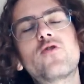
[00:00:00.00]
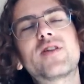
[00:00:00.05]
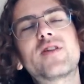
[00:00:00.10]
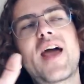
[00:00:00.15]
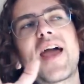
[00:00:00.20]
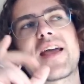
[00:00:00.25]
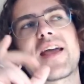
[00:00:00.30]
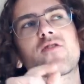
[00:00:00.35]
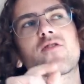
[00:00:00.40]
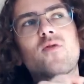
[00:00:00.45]

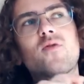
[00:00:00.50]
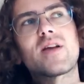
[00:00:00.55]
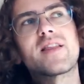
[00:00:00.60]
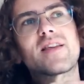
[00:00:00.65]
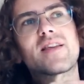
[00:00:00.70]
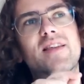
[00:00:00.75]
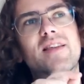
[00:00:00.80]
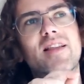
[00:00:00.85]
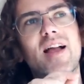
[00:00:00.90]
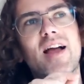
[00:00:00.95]
takes
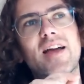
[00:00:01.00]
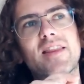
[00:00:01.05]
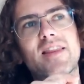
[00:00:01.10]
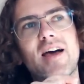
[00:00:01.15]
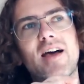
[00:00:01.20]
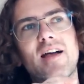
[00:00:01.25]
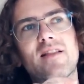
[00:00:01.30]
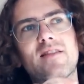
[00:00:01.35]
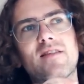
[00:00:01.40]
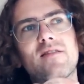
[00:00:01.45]
risks like
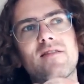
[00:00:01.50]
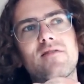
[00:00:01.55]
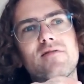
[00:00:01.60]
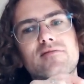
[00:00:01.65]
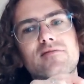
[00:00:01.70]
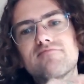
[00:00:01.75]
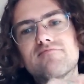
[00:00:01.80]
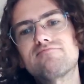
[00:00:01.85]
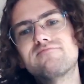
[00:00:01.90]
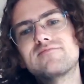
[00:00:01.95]
that.
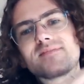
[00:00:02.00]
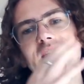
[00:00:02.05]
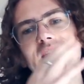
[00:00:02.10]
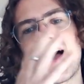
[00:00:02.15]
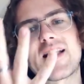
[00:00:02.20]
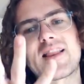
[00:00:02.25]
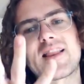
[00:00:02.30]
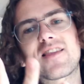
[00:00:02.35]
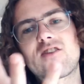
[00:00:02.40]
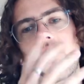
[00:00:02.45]

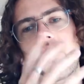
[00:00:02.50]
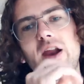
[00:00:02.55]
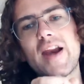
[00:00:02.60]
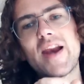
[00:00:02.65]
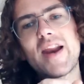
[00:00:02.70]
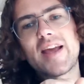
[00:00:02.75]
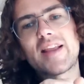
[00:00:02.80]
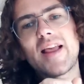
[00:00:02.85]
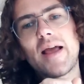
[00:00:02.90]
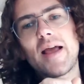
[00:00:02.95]
That's not an
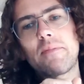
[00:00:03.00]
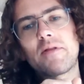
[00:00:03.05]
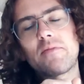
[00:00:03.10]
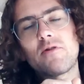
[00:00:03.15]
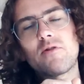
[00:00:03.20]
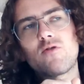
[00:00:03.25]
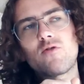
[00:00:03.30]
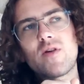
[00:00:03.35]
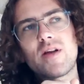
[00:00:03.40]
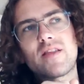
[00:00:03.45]

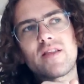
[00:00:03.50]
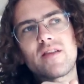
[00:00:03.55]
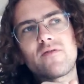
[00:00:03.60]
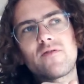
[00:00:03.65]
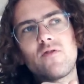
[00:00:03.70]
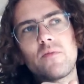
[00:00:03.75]
acceptable risk.